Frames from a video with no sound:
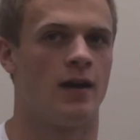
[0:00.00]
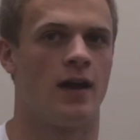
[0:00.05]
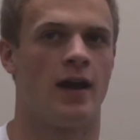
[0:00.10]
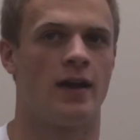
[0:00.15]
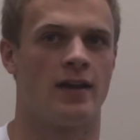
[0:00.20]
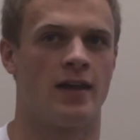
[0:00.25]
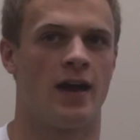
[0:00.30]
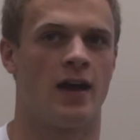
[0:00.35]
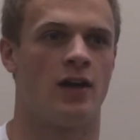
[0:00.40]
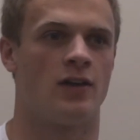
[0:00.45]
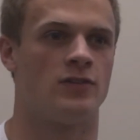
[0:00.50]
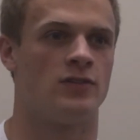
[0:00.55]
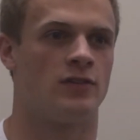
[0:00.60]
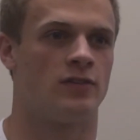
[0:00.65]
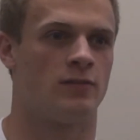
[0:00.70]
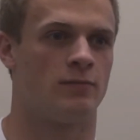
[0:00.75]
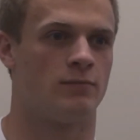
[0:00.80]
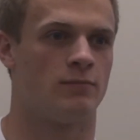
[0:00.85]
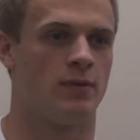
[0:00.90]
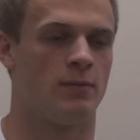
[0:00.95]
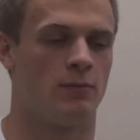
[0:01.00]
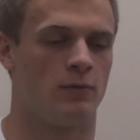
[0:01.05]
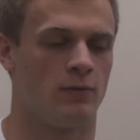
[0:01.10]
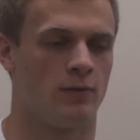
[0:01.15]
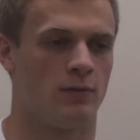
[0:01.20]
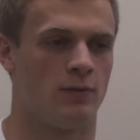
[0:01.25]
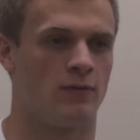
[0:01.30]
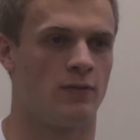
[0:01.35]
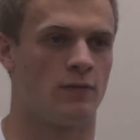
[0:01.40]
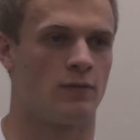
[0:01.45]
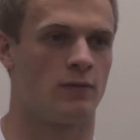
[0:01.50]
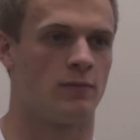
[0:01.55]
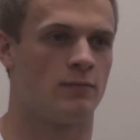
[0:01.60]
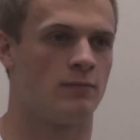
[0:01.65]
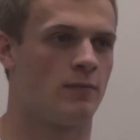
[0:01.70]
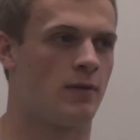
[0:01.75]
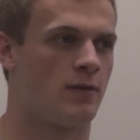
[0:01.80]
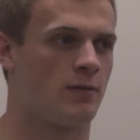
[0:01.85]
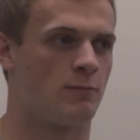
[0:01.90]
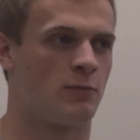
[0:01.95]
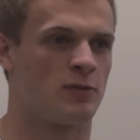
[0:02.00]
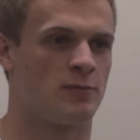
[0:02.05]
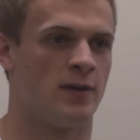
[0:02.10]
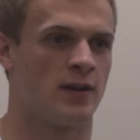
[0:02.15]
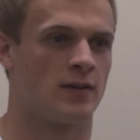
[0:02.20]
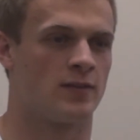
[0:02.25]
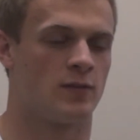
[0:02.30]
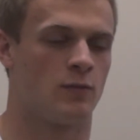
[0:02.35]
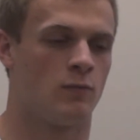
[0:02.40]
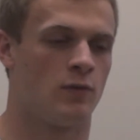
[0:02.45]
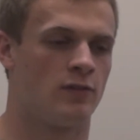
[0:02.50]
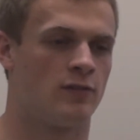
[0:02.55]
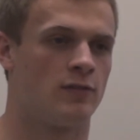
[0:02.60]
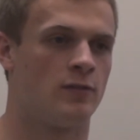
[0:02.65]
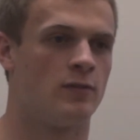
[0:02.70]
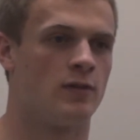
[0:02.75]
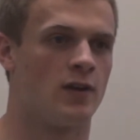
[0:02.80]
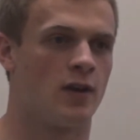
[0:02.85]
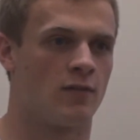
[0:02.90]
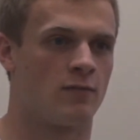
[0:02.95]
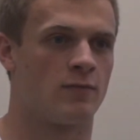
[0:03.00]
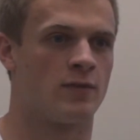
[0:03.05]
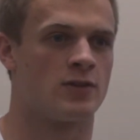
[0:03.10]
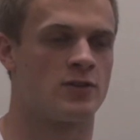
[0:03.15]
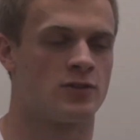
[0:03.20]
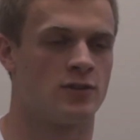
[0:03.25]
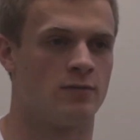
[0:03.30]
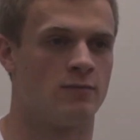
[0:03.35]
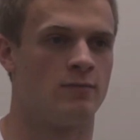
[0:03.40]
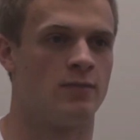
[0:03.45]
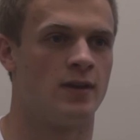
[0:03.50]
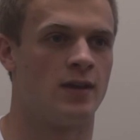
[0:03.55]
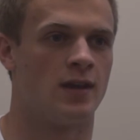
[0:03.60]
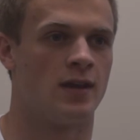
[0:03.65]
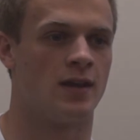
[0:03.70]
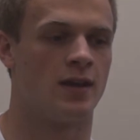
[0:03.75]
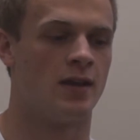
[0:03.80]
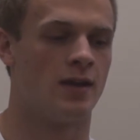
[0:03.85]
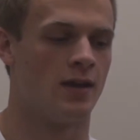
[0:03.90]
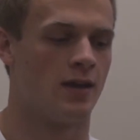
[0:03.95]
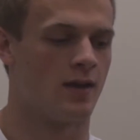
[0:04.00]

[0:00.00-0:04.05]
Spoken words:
ideologies and people who have different perspectives on what student government should be.